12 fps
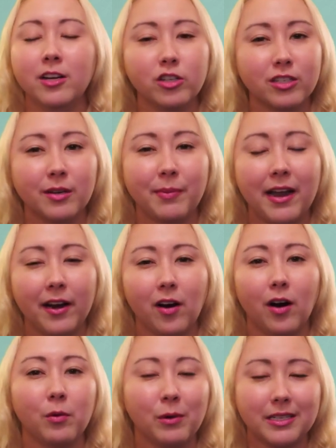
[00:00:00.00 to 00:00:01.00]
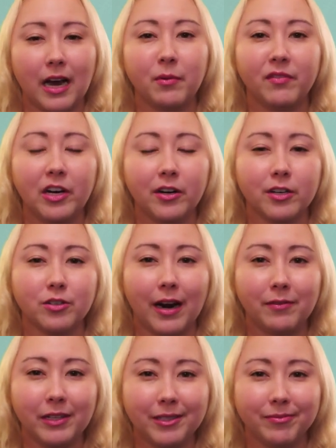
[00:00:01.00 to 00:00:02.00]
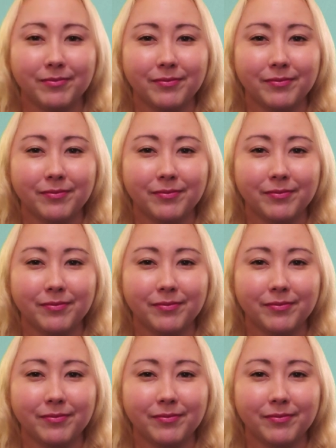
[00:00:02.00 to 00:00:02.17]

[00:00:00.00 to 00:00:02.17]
just depending on what time of year you're traveling.